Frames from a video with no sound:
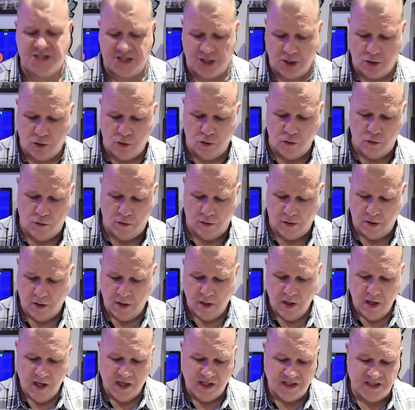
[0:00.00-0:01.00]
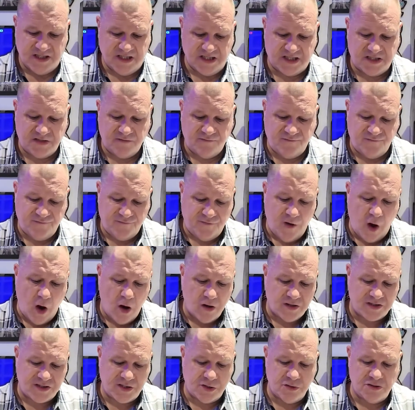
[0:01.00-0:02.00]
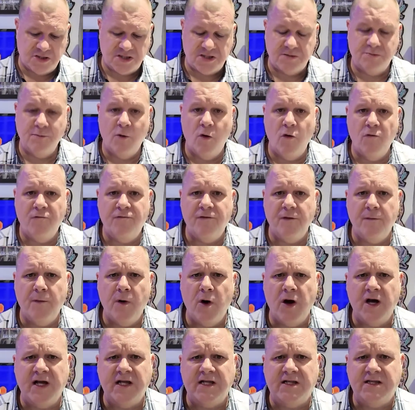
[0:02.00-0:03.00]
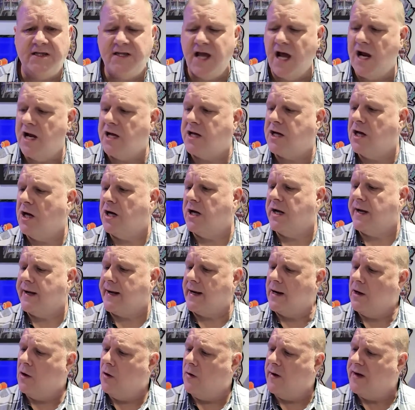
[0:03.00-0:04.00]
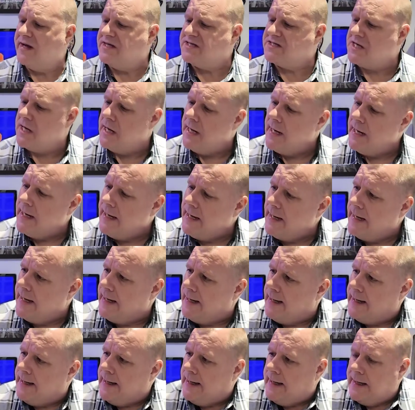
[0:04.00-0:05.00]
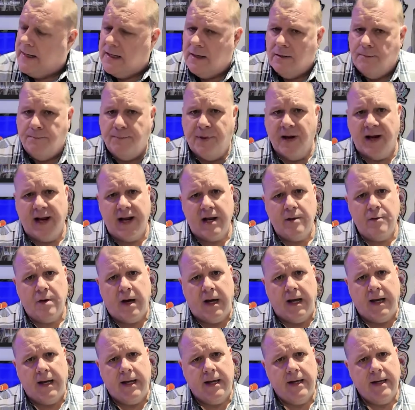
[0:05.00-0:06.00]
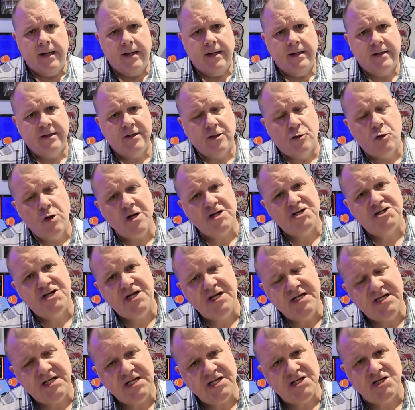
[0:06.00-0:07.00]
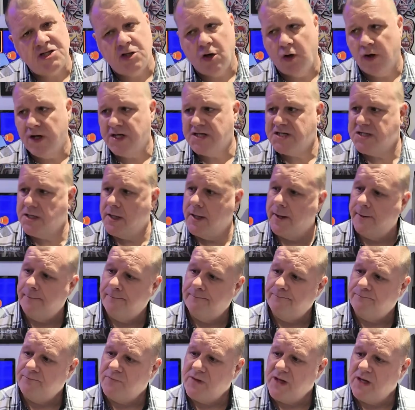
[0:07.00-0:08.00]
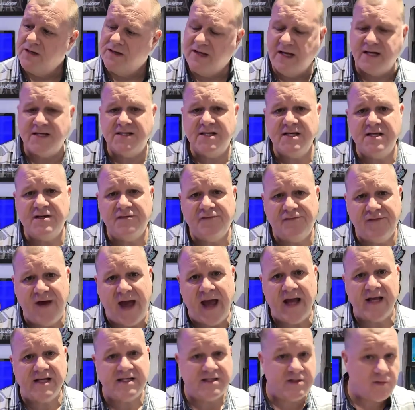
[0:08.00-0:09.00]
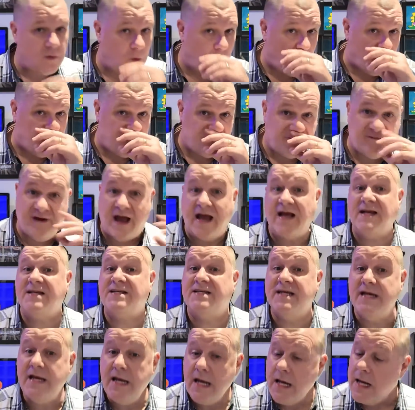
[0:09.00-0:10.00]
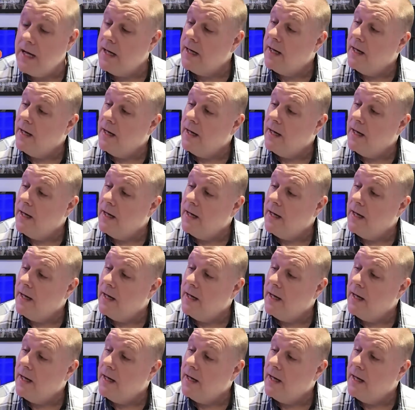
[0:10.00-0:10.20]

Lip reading: to, because it's far too small for my delicate little eyes. But anyway, the question is this, guys. Does this Faxe, or Faxe,